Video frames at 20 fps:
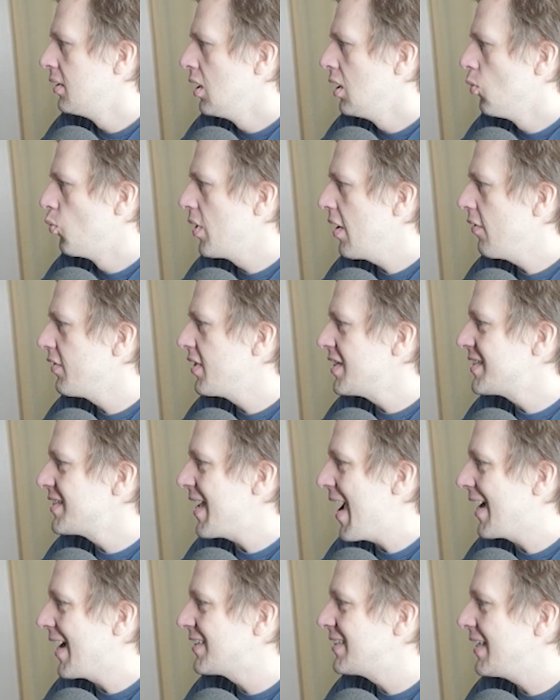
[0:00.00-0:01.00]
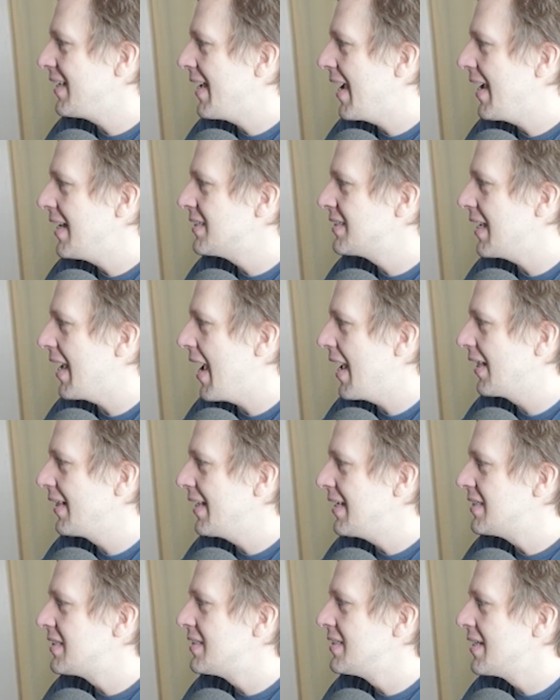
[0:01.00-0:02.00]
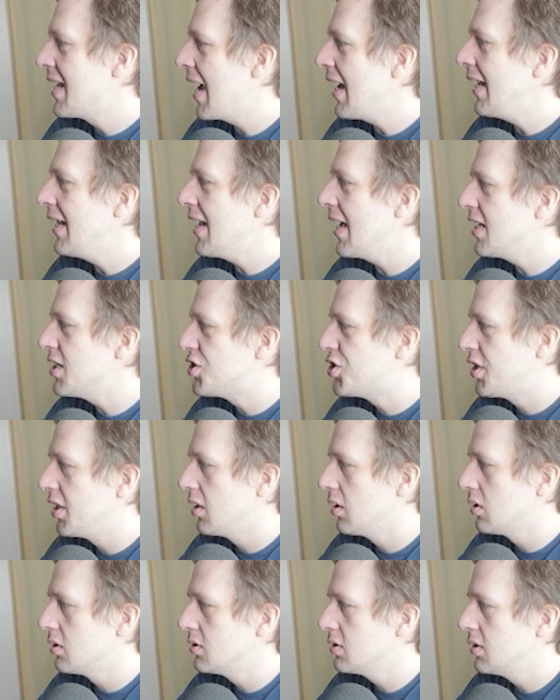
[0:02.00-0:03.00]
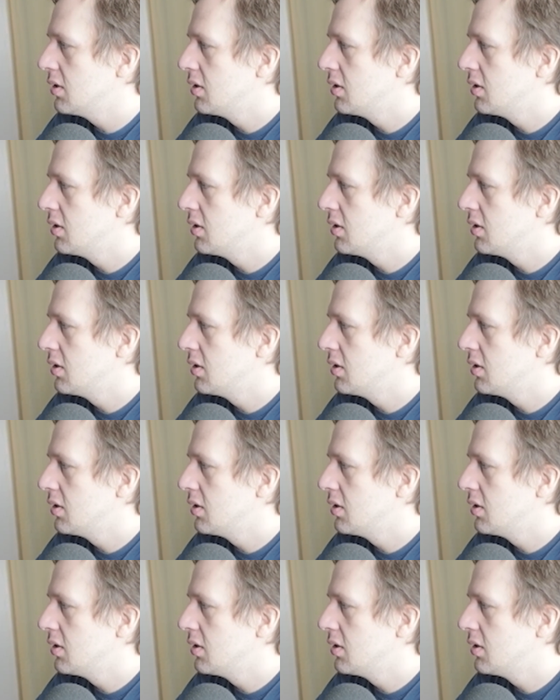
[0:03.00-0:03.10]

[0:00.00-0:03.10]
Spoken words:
Whenever this Axie gains at least 99 shield,